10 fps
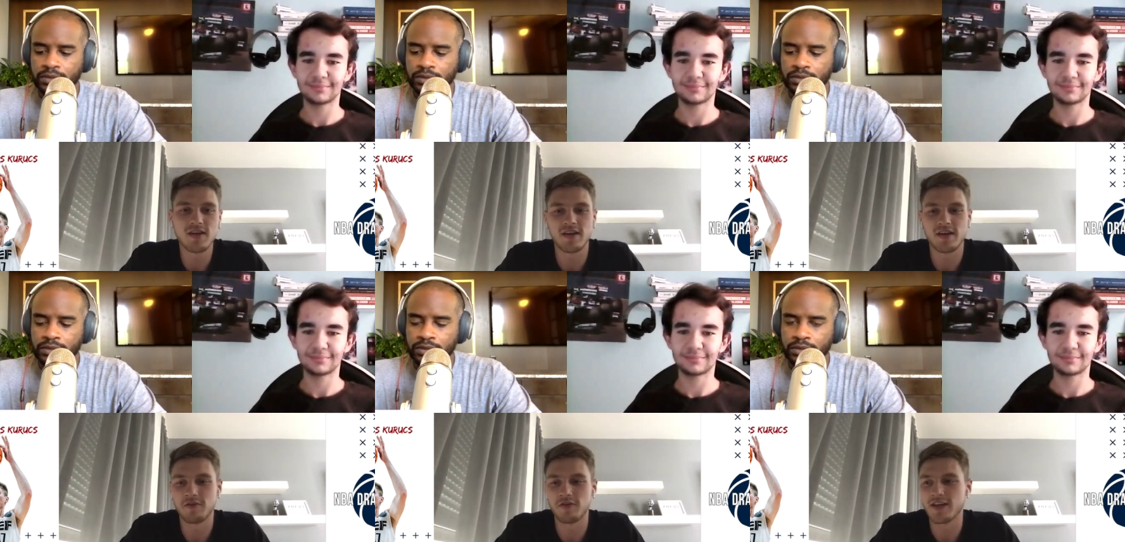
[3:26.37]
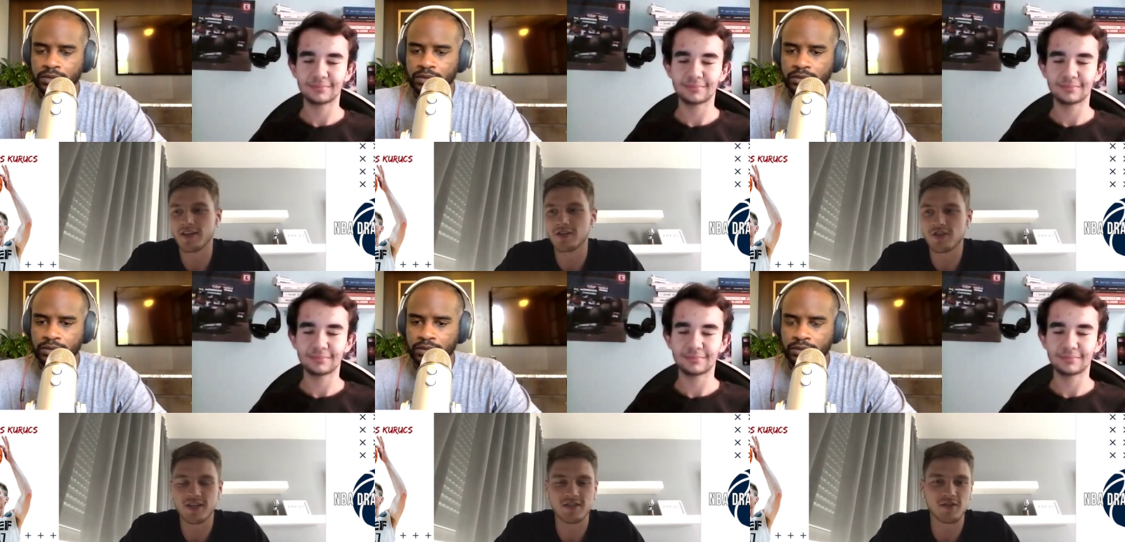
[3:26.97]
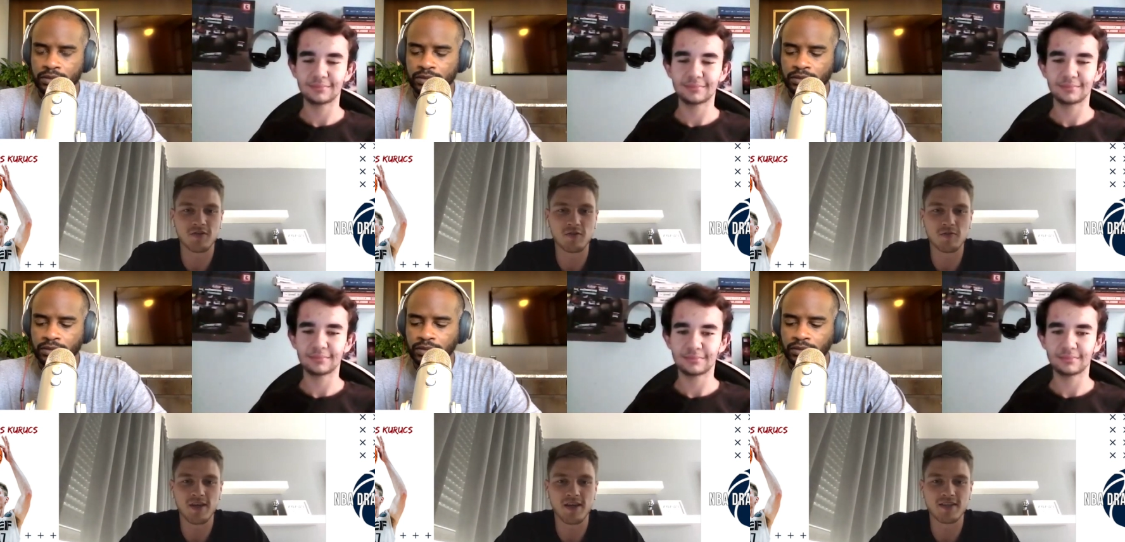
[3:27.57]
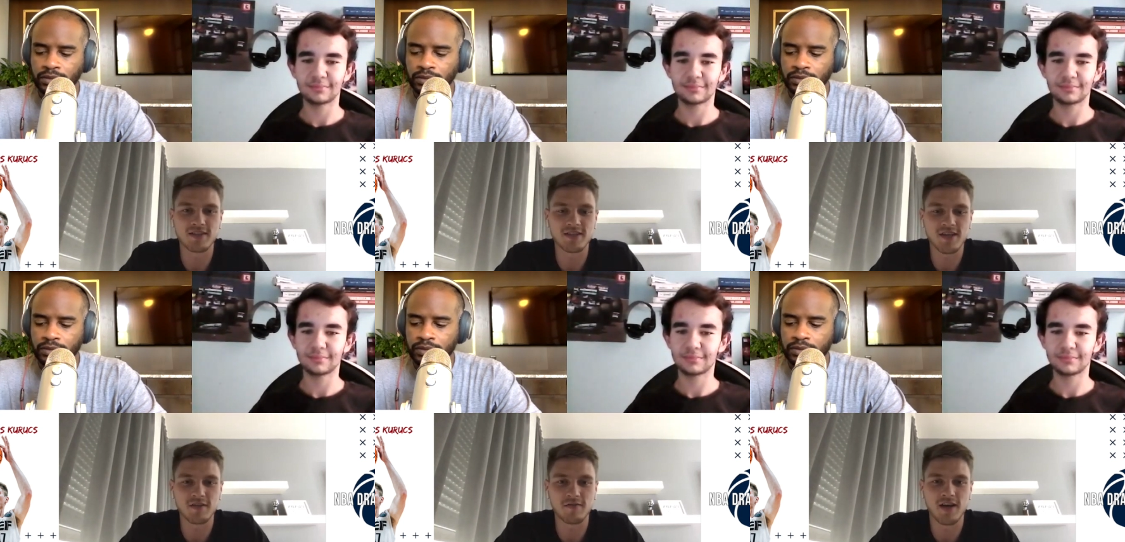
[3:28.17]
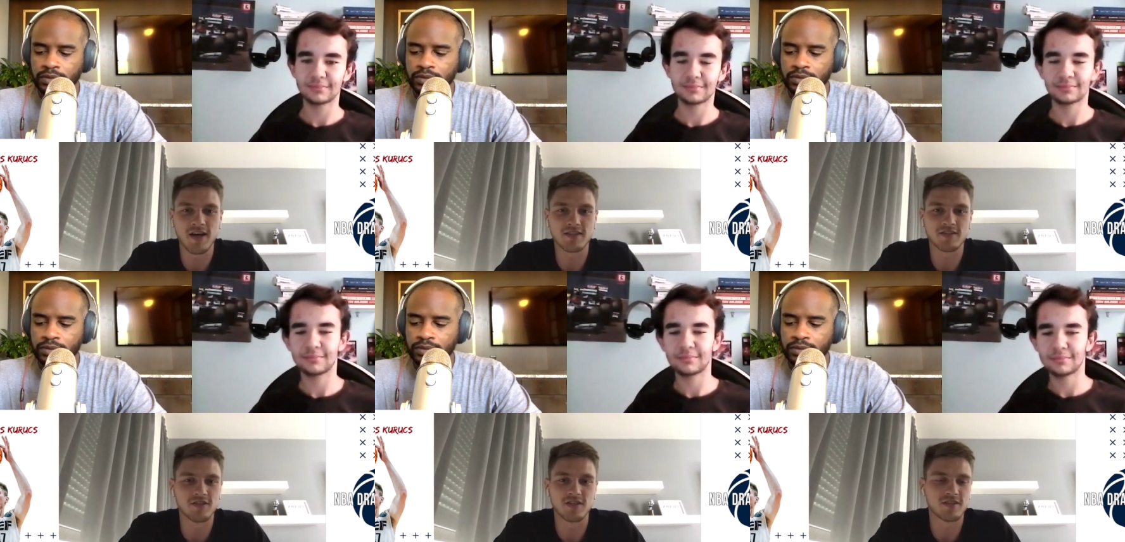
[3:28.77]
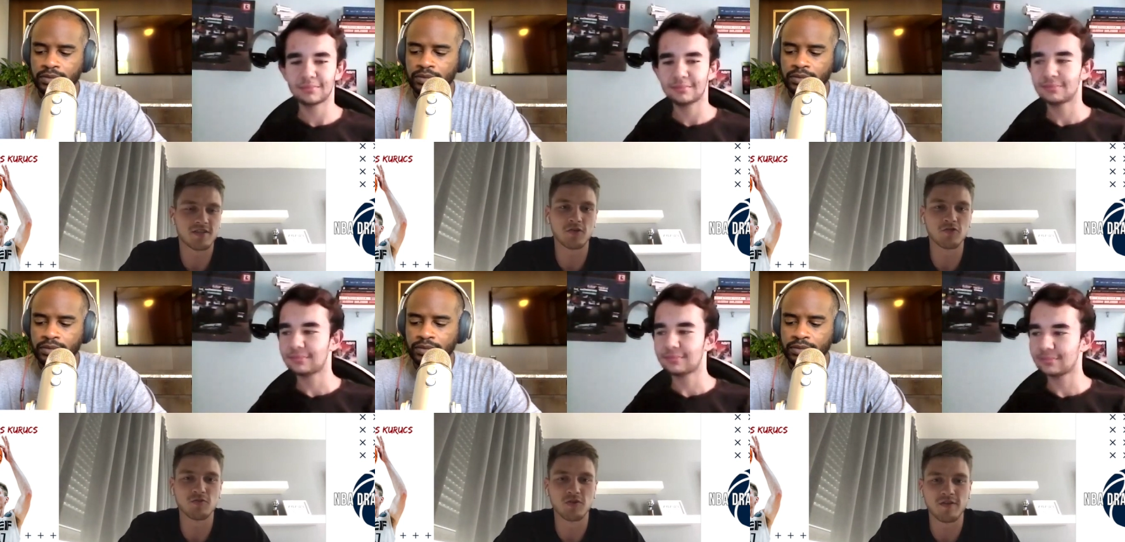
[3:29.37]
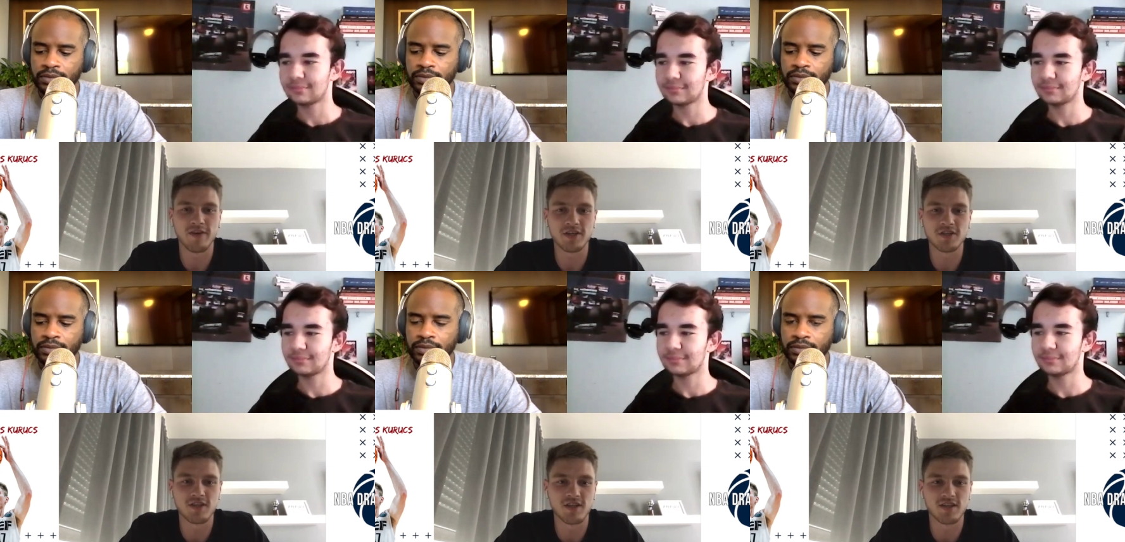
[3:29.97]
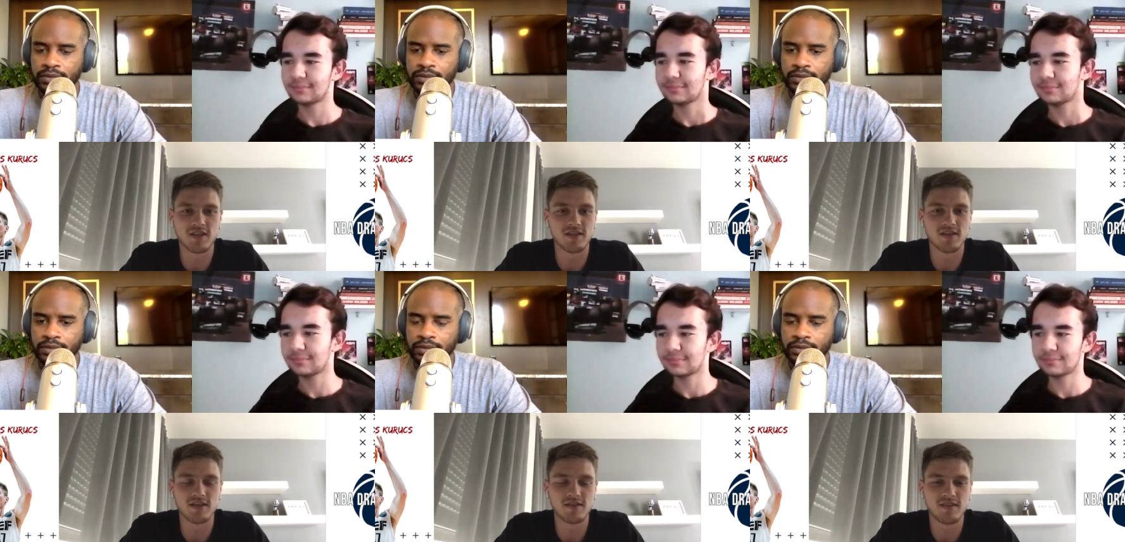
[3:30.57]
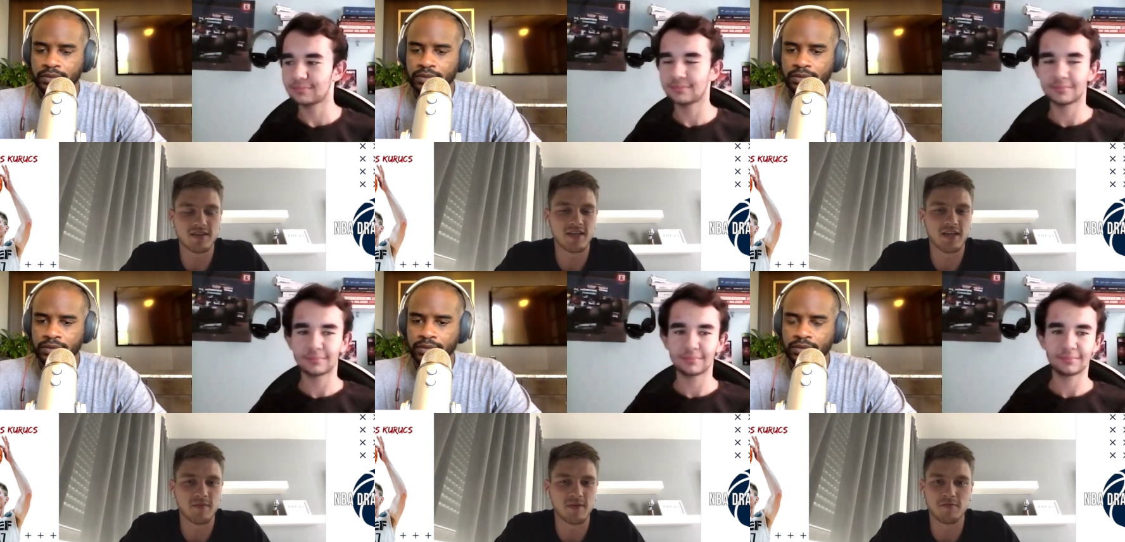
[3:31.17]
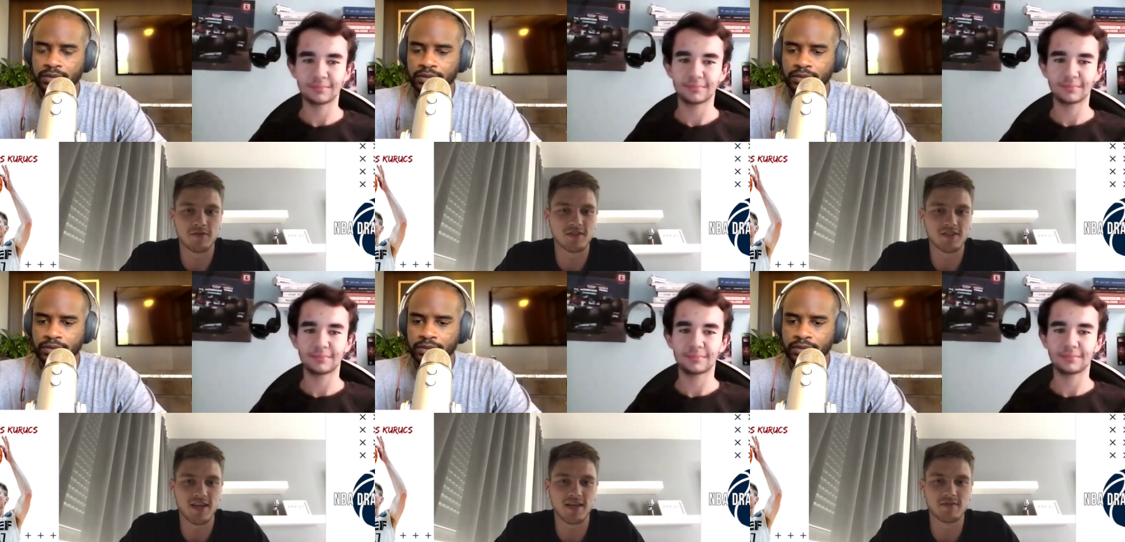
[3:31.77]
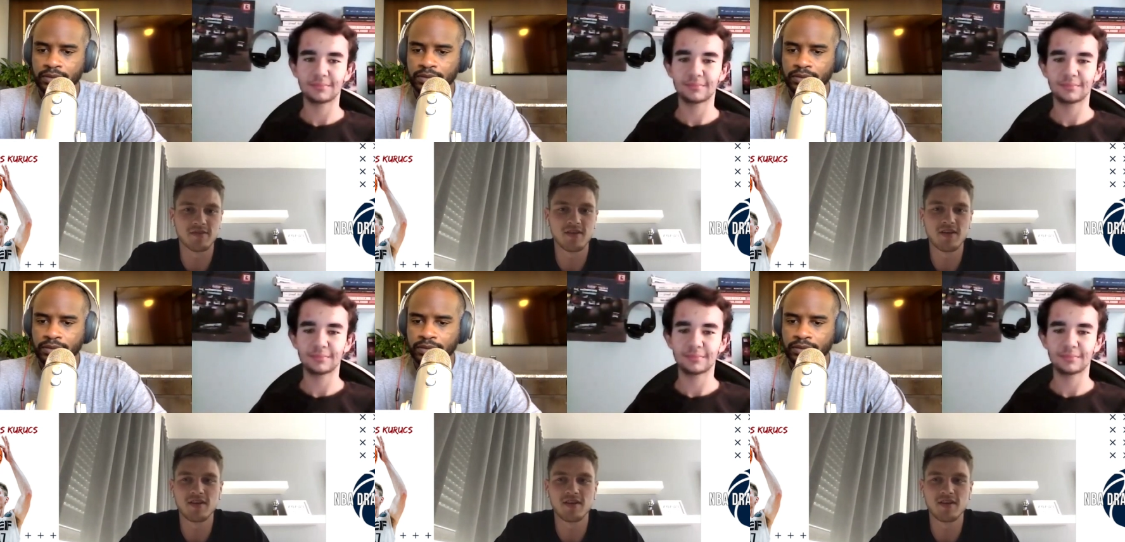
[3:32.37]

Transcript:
Speaker 1: and when you get this chance, you know, to play against this kind of guys, it's just huge motivation and uh, excitement for these games.